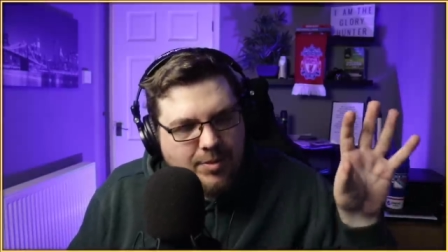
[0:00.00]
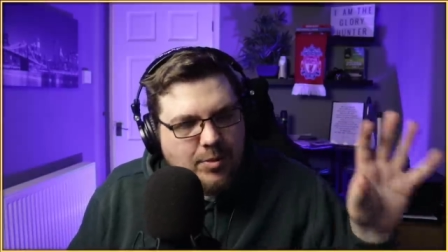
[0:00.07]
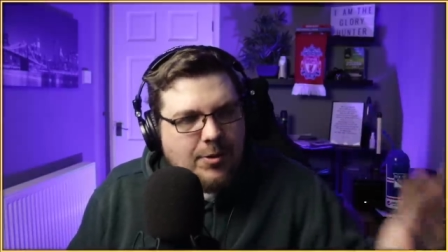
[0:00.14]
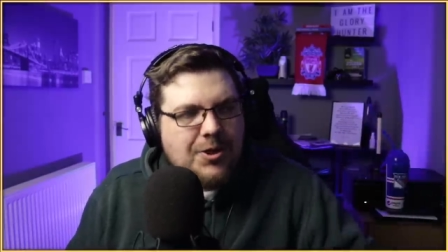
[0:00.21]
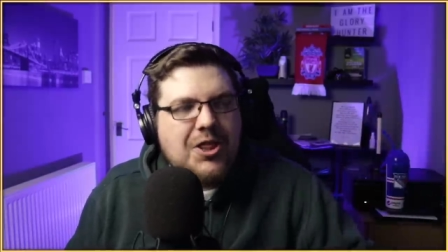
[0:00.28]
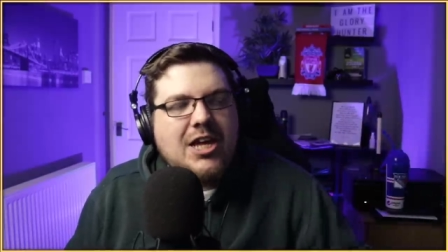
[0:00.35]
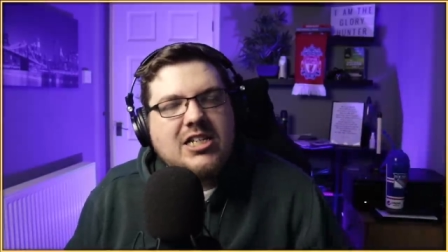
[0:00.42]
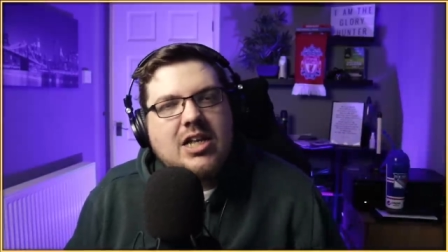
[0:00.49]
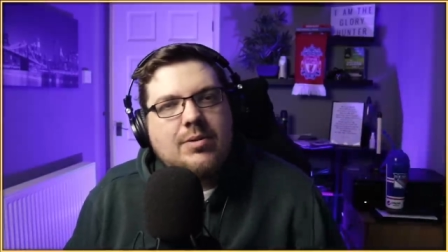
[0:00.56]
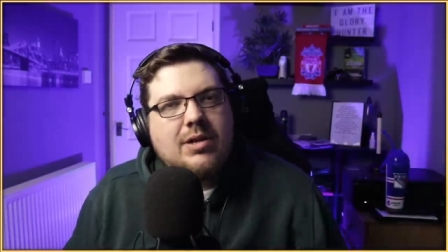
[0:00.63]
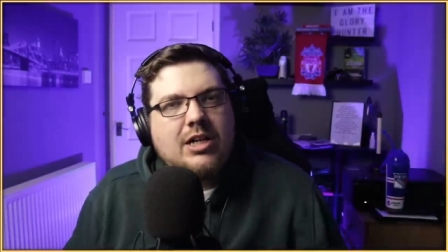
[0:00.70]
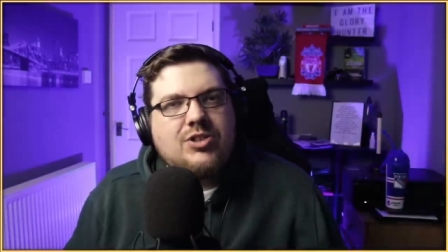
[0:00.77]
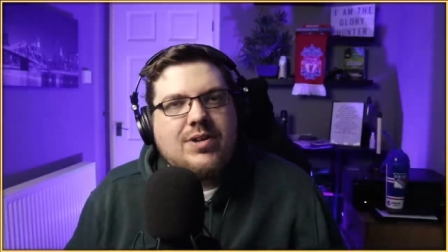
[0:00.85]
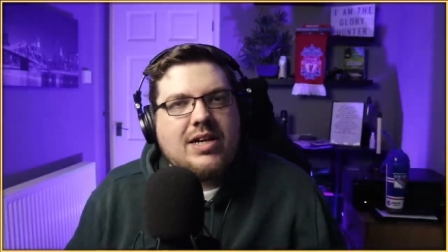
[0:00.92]
but will be things
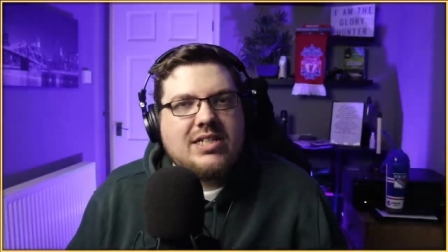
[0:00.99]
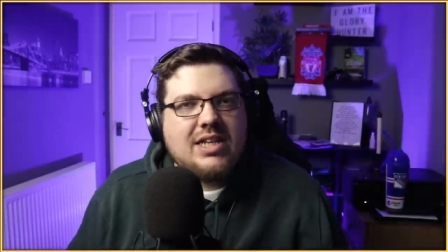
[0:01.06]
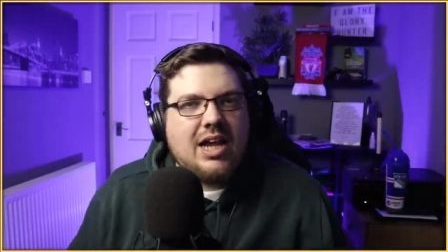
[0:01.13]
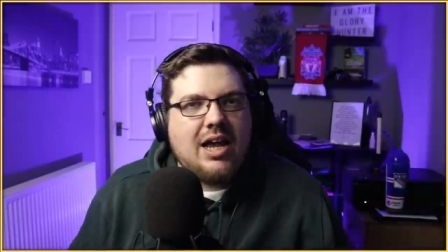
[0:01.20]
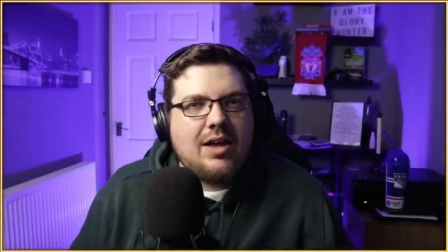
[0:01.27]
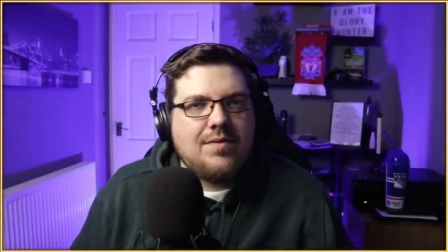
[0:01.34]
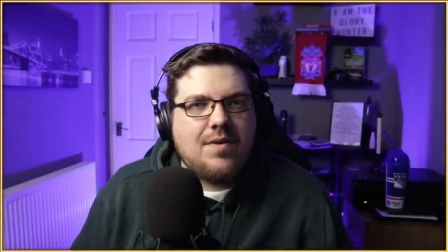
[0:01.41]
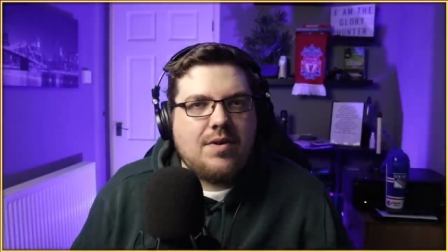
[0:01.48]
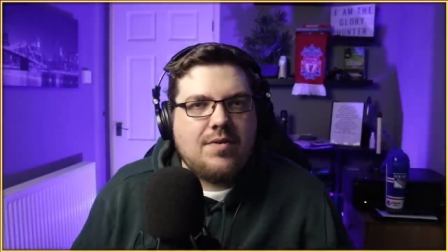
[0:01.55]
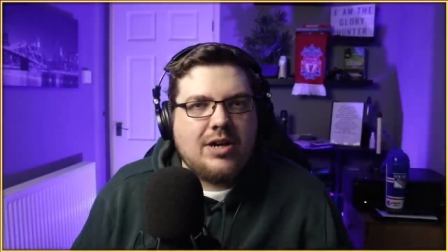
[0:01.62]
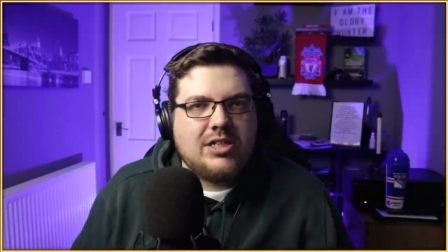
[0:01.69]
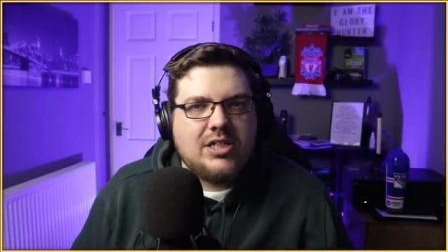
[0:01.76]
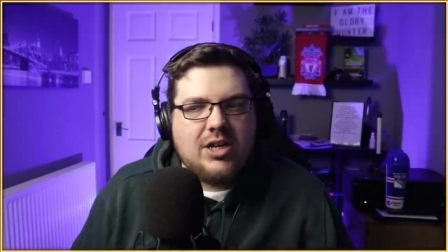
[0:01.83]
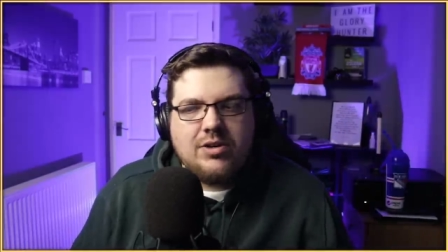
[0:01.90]
that we'll address uh, very,
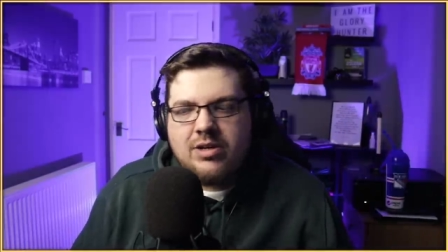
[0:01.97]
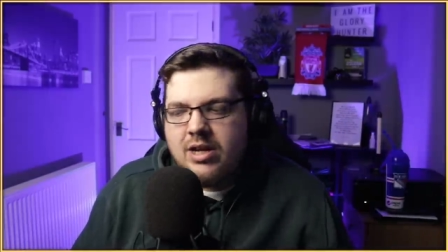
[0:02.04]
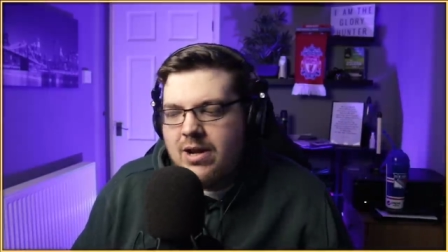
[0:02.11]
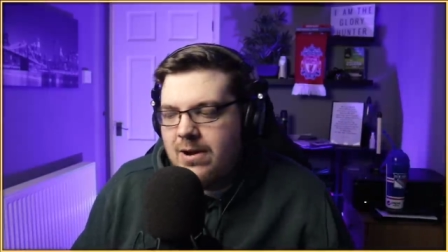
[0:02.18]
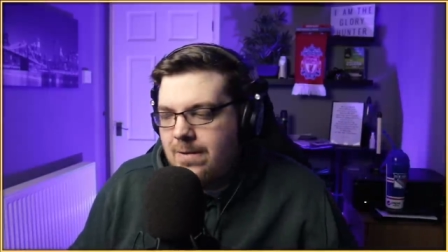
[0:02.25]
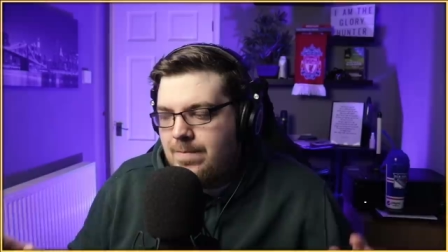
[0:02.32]
very soon.